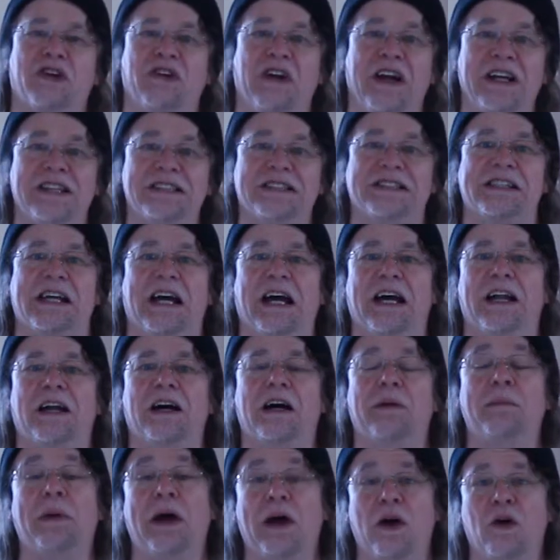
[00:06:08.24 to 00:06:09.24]
Chris and
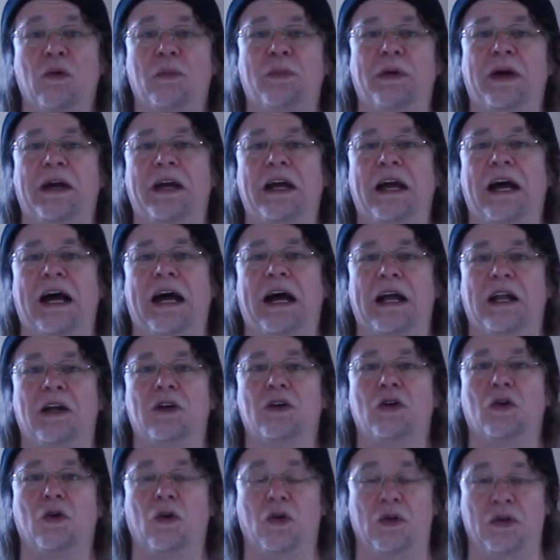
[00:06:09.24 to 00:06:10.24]
I'm helping
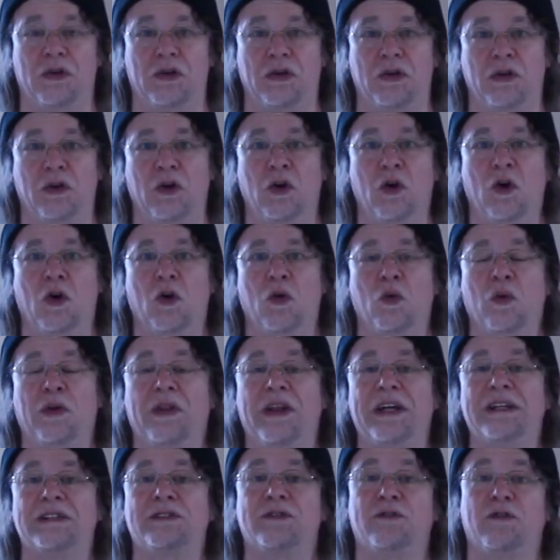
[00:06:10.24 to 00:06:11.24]
Alan Gordon with
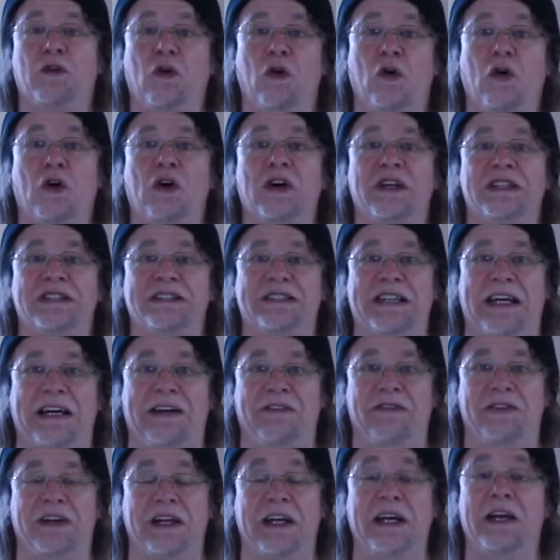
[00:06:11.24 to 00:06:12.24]
these 4
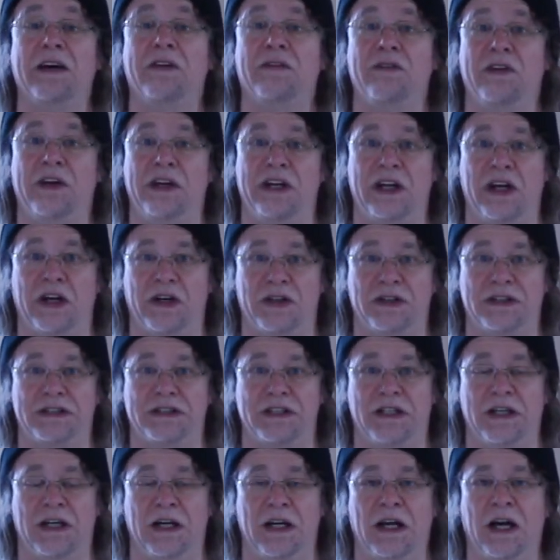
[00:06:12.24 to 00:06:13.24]
safety
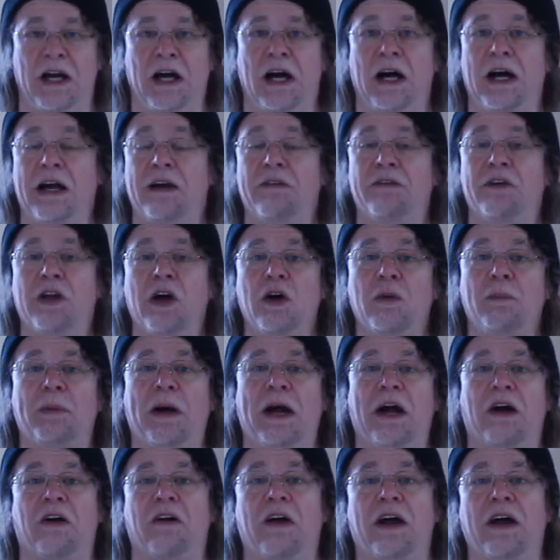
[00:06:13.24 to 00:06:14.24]
videos. I have no
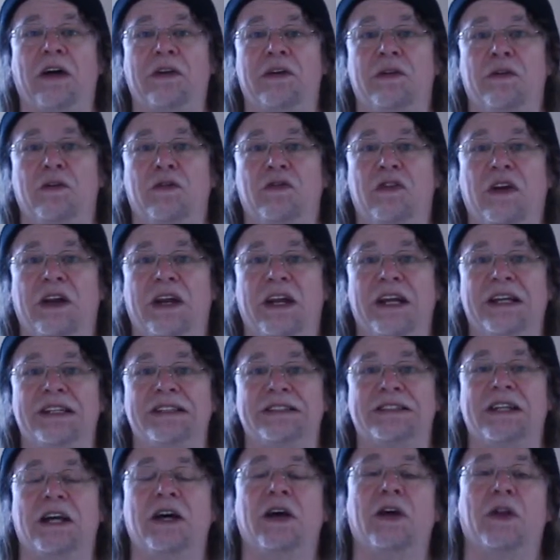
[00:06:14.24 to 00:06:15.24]
background in
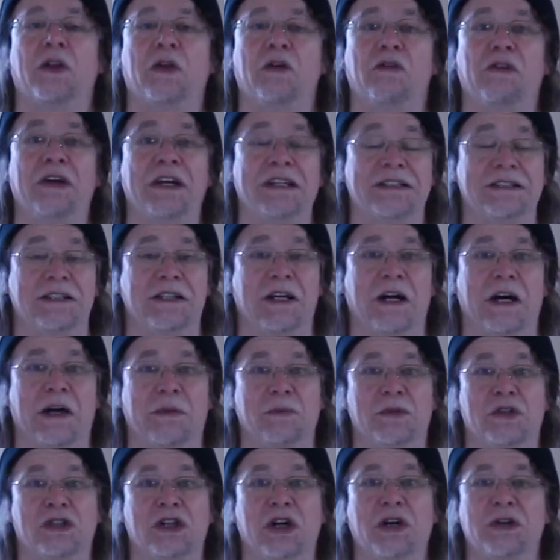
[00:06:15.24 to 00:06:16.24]
fitness. The reason
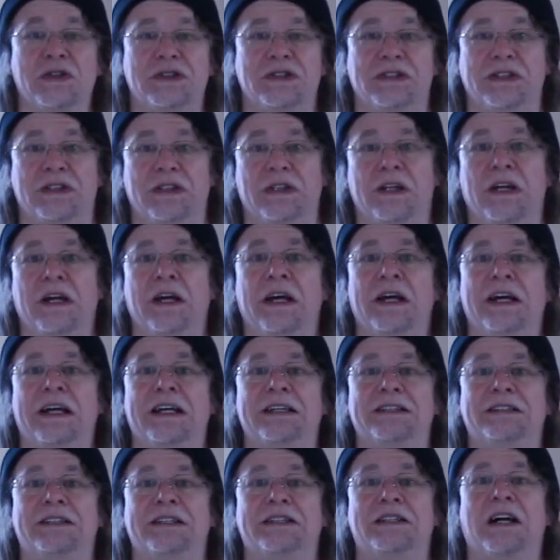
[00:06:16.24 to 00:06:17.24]
I'm chosen
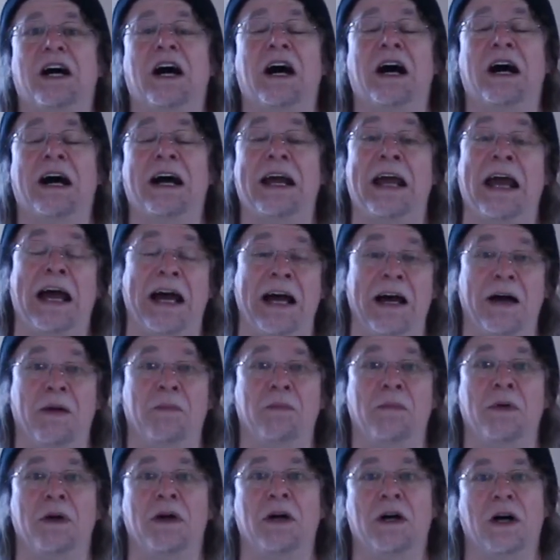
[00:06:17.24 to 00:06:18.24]
is that I
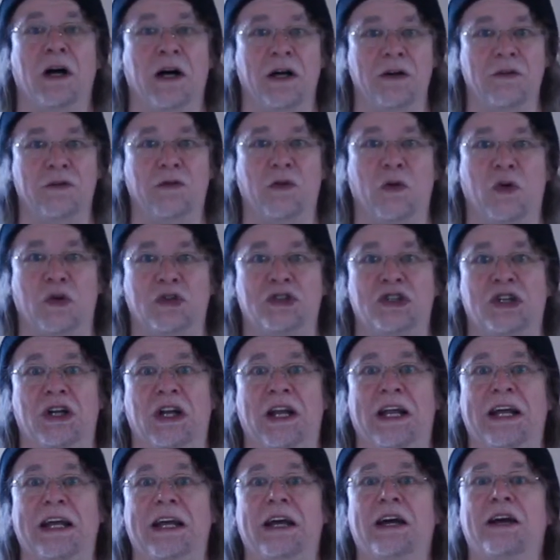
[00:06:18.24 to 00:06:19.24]
am,
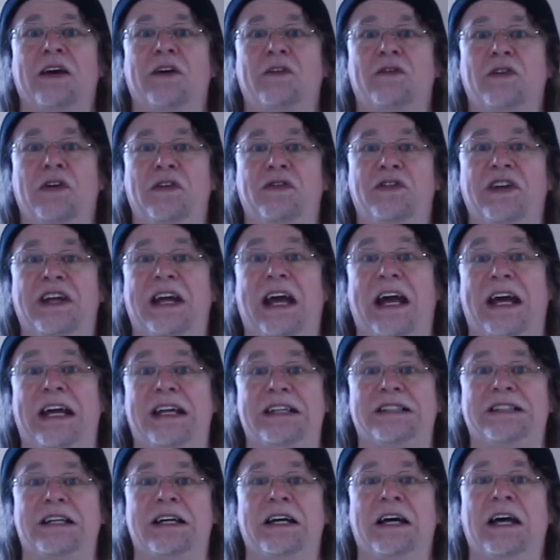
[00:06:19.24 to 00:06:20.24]
unfortunately,
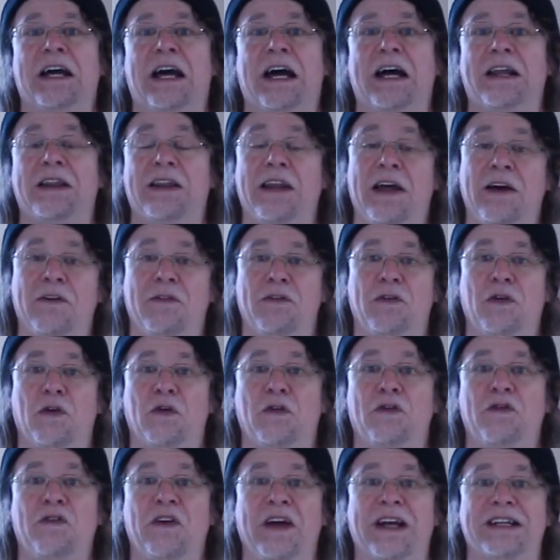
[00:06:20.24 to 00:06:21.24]
58 and
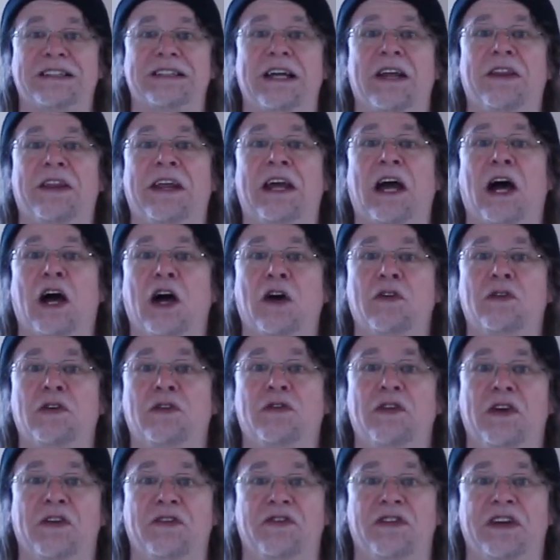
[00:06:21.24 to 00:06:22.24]
therefore fit the over
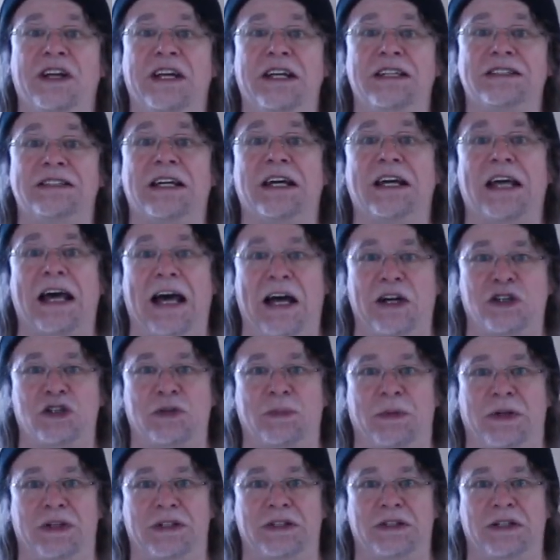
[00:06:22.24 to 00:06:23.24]
50s
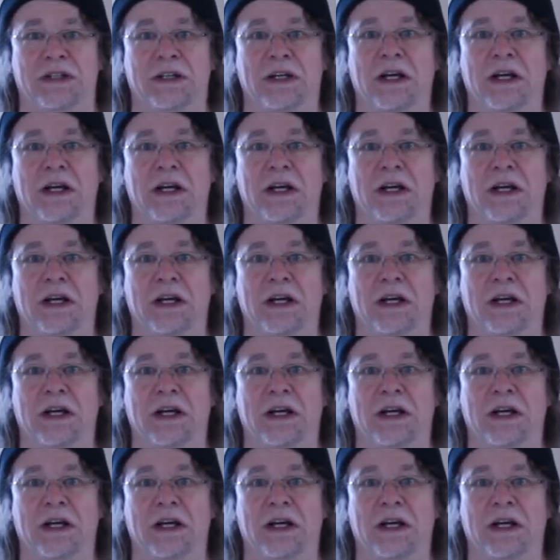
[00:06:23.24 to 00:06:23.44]
catchment.